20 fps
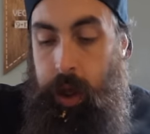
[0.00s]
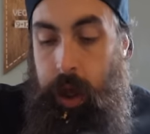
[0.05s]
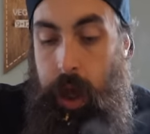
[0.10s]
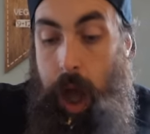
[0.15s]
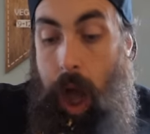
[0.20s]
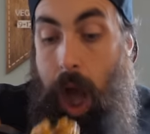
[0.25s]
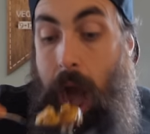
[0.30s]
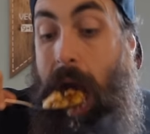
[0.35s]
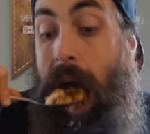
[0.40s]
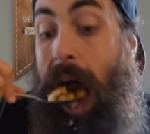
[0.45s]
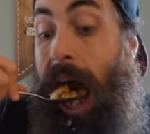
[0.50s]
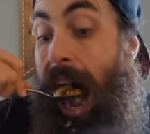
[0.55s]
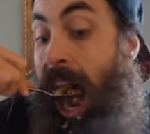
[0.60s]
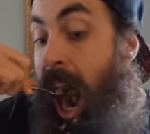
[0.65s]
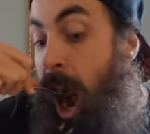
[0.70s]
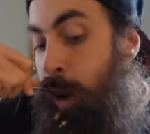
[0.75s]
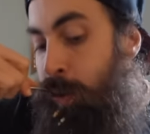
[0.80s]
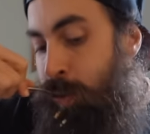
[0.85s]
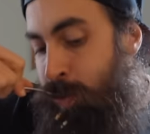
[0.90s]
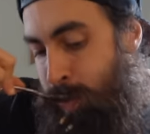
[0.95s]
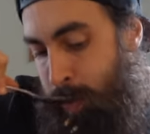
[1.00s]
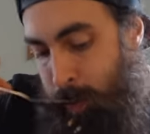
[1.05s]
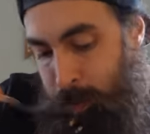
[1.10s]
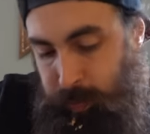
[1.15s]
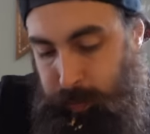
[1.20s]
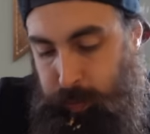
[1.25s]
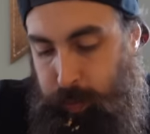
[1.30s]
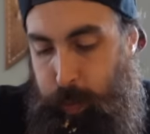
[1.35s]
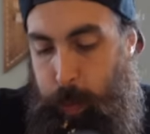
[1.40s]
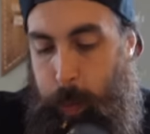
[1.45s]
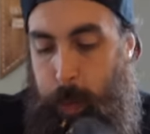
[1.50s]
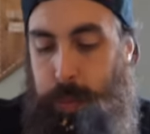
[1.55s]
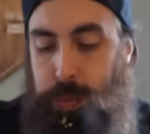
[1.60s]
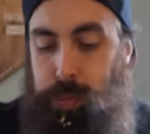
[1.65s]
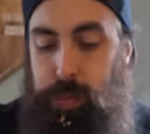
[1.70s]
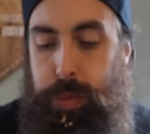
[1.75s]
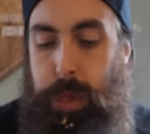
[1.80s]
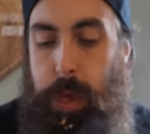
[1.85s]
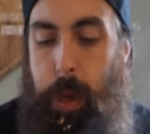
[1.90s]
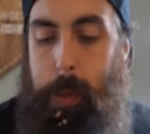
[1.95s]
I'm glad you can't hear them, to be honest,
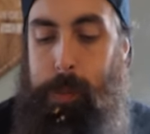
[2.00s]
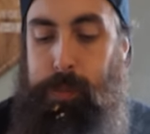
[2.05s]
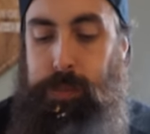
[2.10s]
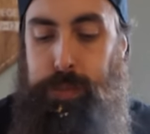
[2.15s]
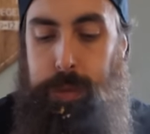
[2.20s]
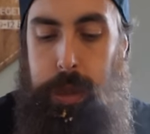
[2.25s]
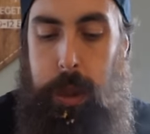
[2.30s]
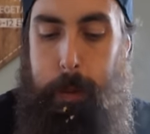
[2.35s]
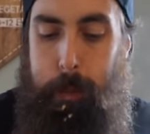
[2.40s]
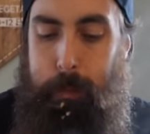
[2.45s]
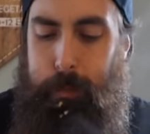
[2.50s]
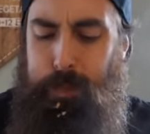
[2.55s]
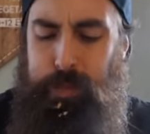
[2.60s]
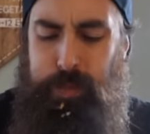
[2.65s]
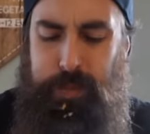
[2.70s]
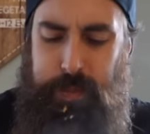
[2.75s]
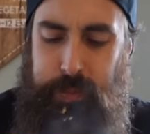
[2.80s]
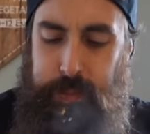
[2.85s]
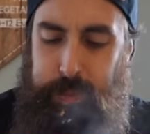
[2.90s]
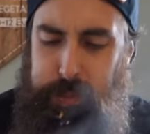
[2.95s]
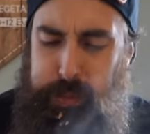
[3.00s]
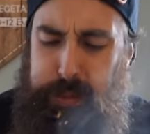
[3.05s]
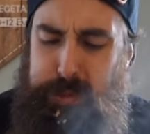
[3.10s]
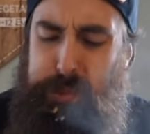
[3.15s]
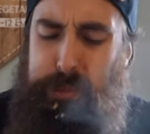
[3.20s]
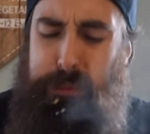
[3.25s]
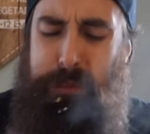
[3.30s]
because they were awful.